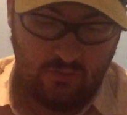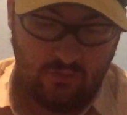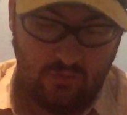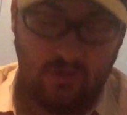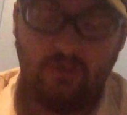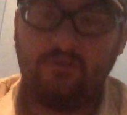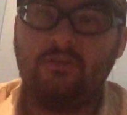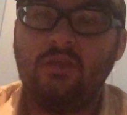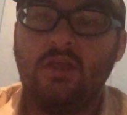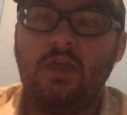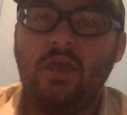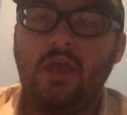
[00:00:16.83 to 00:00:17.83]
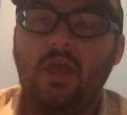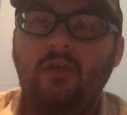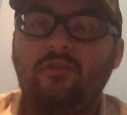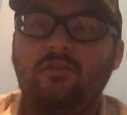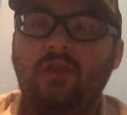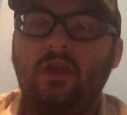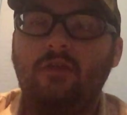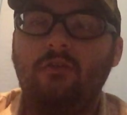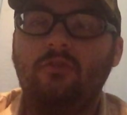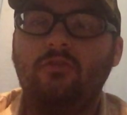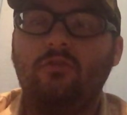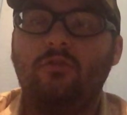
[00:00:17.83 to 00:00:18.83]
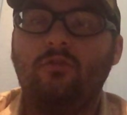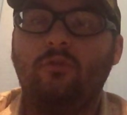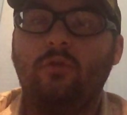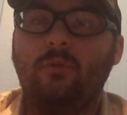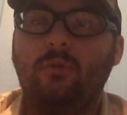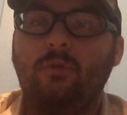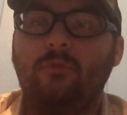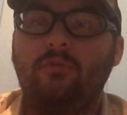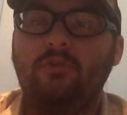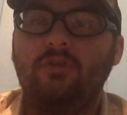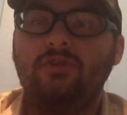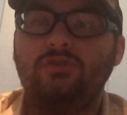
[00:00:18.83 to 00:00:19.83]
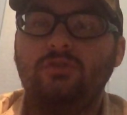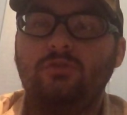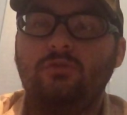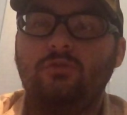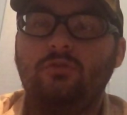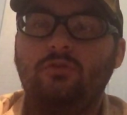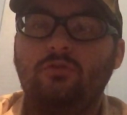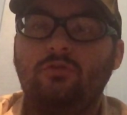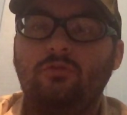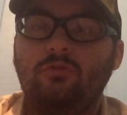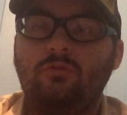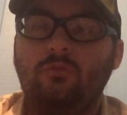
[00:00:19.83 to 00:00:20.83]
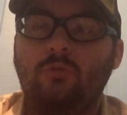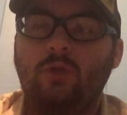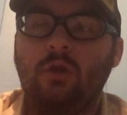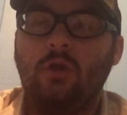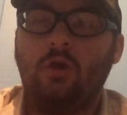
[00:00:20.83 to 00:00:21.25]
was a standard uniform that was issued to